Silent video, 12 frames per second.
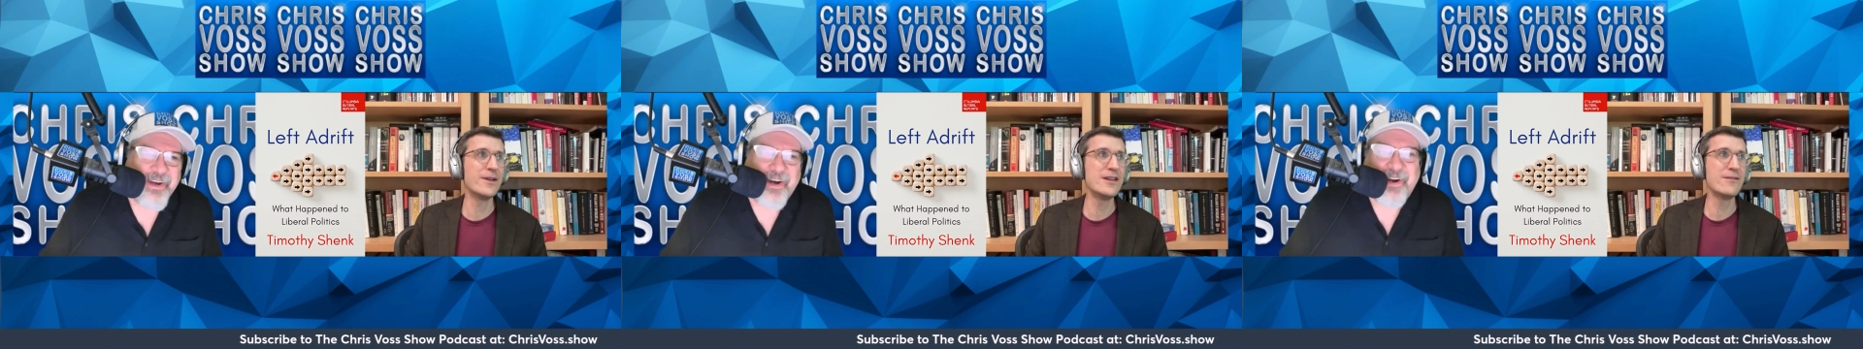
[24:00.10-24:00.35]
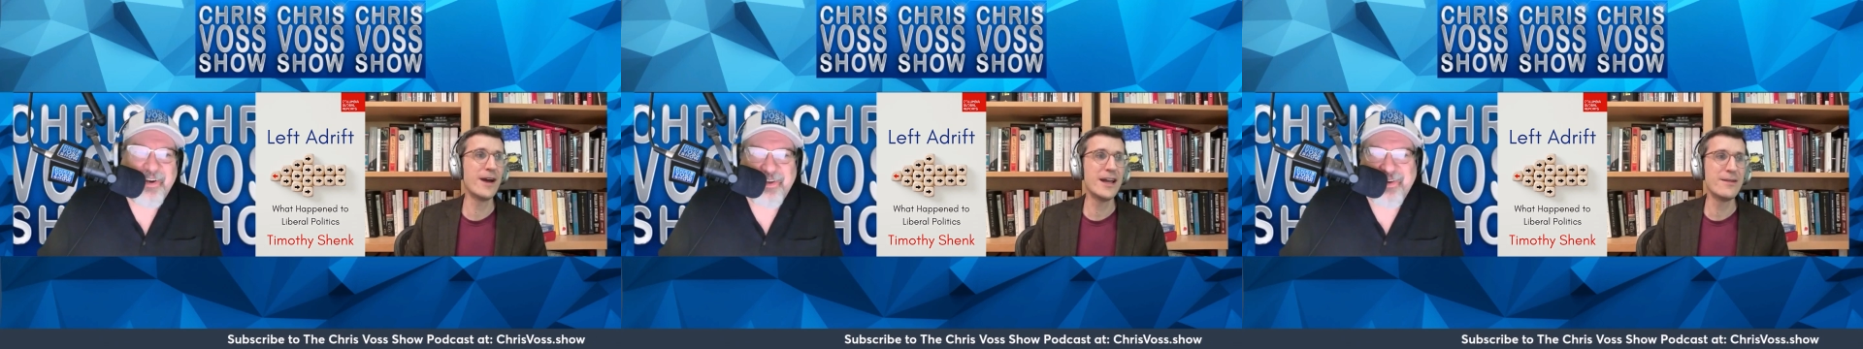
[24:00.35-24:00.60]
Speaker 1: when you
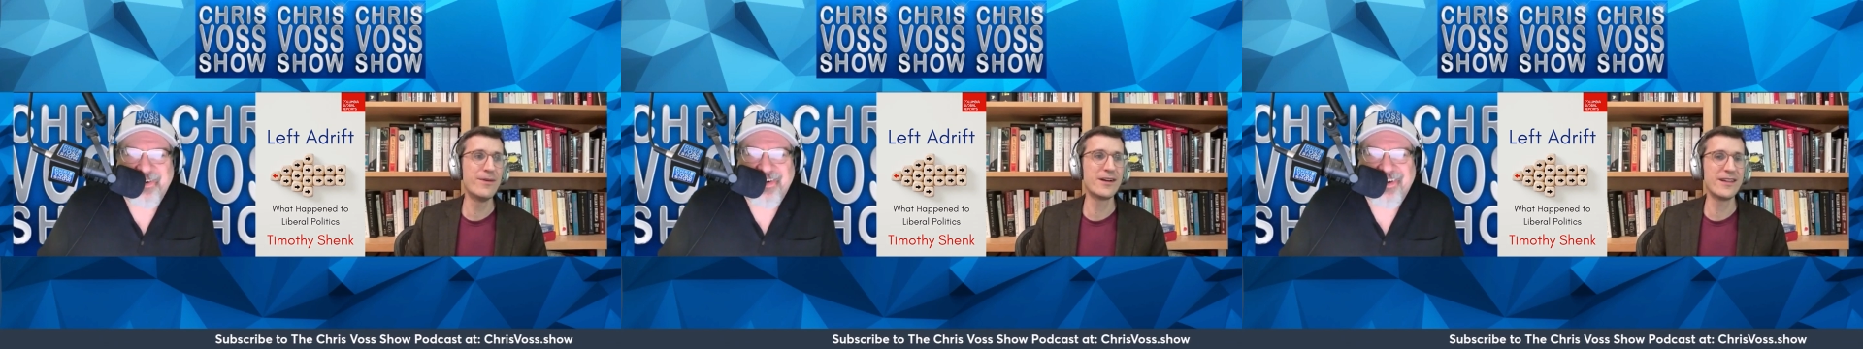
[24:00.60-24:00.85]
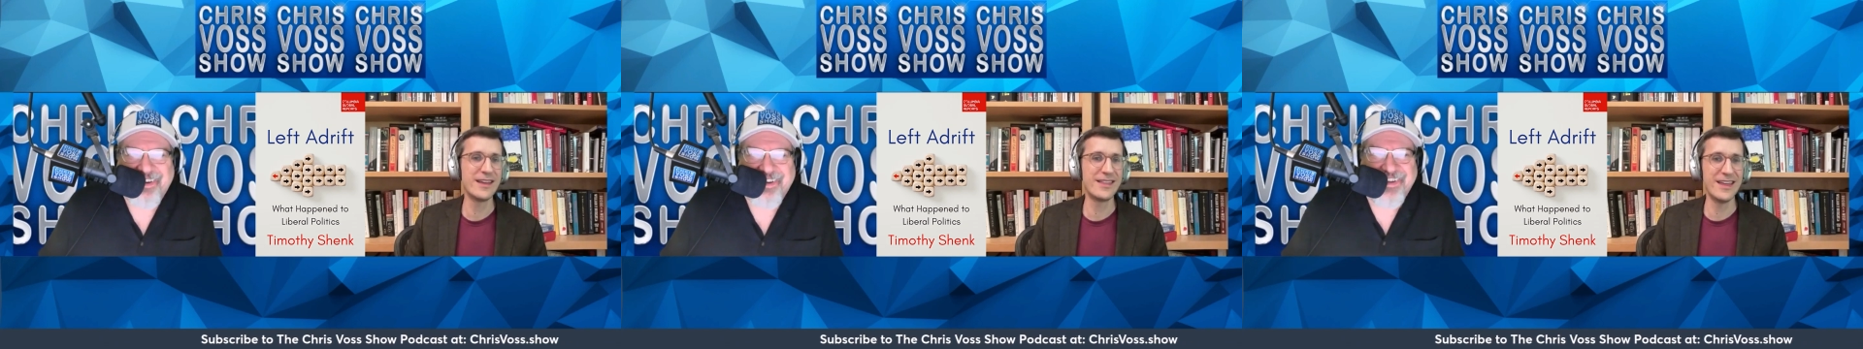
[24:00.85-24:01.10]
write a book
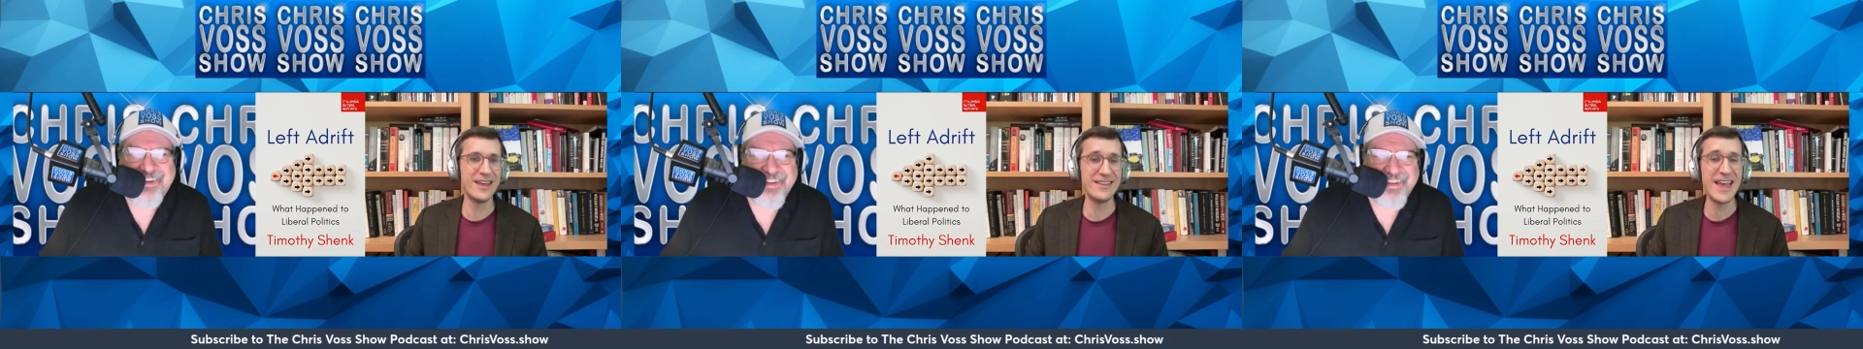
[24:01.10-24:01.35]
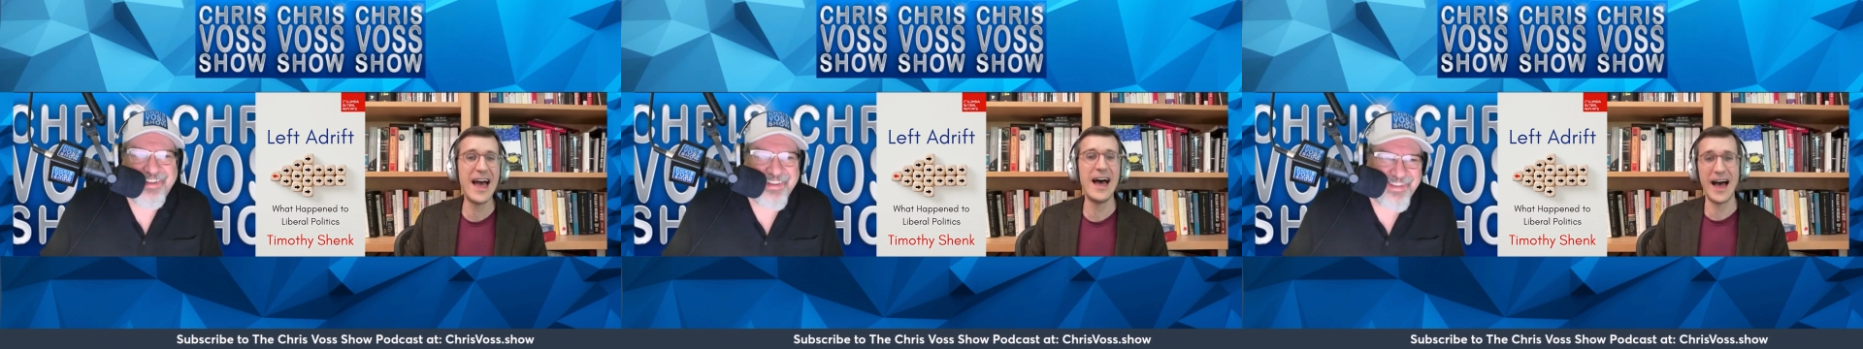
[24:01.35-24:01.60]
like this,
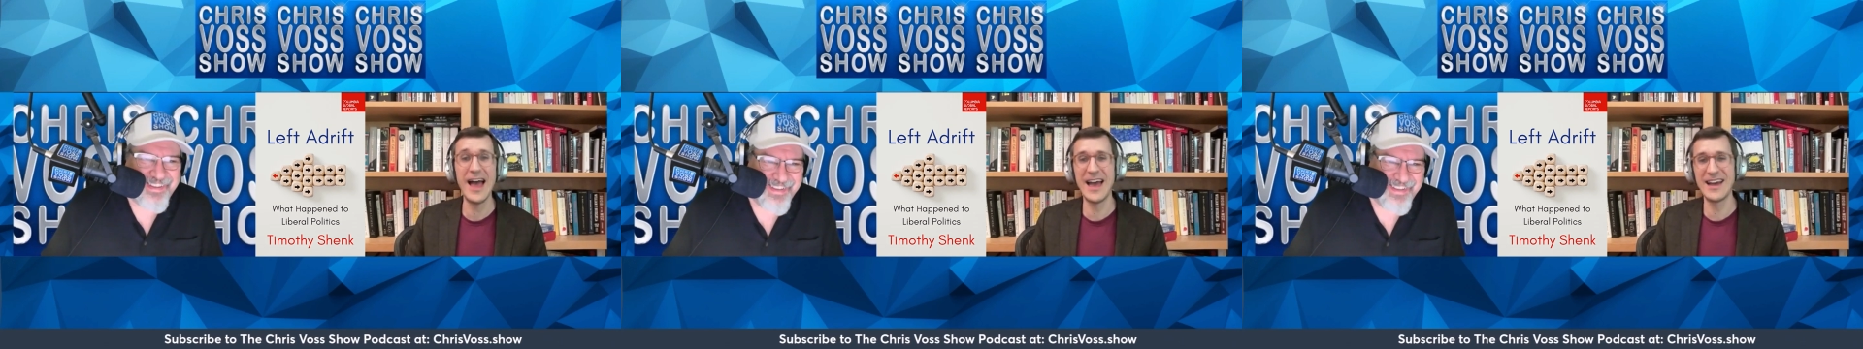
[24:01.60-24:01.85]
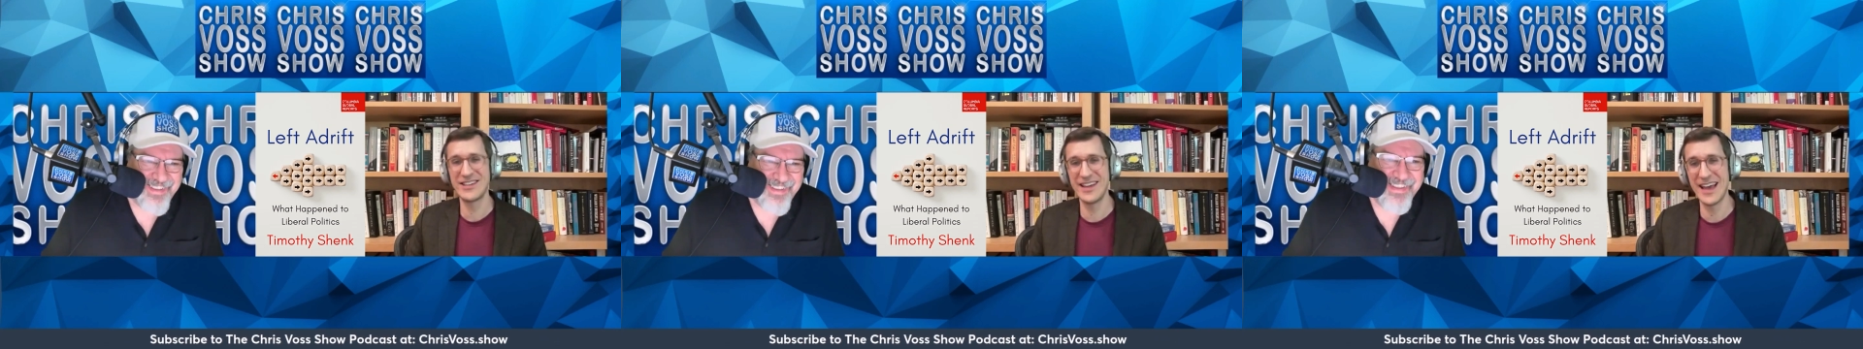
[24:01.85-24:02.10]
yeah, I
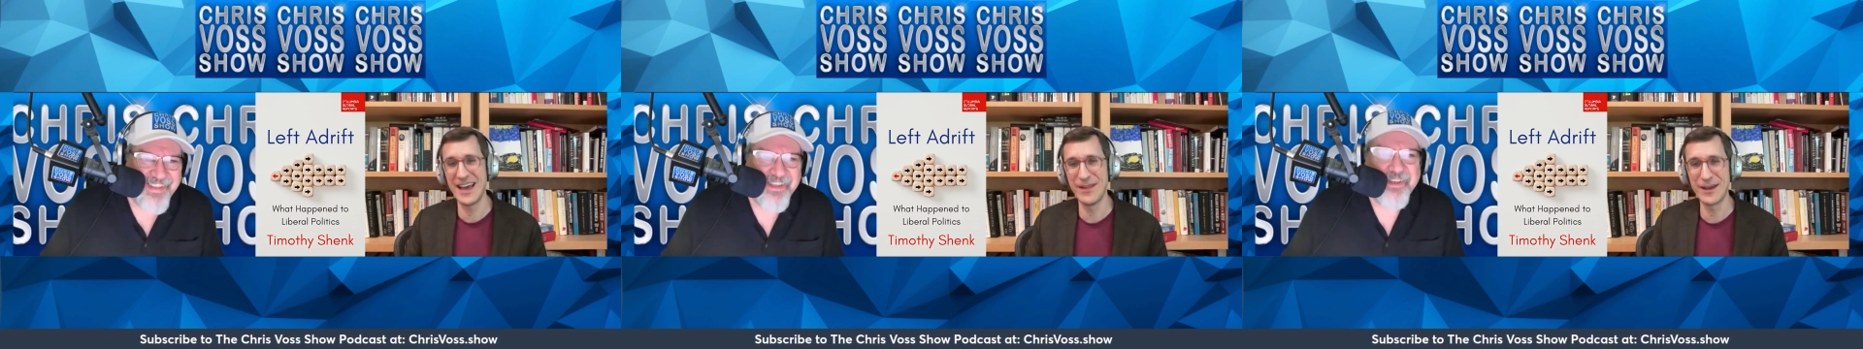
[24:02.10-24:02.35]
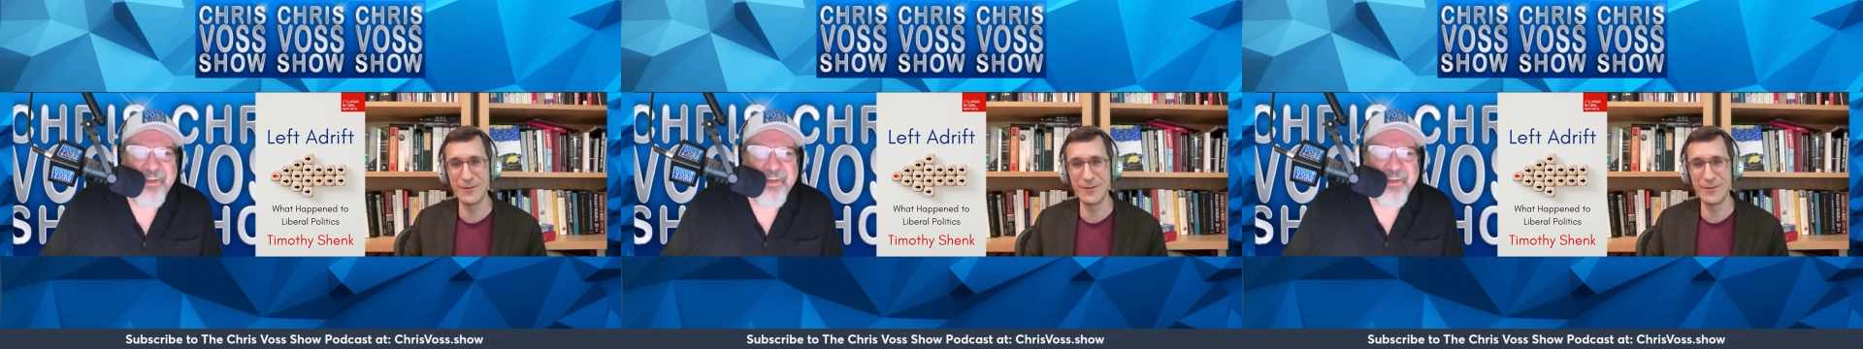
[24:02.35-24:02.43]
actually am, like,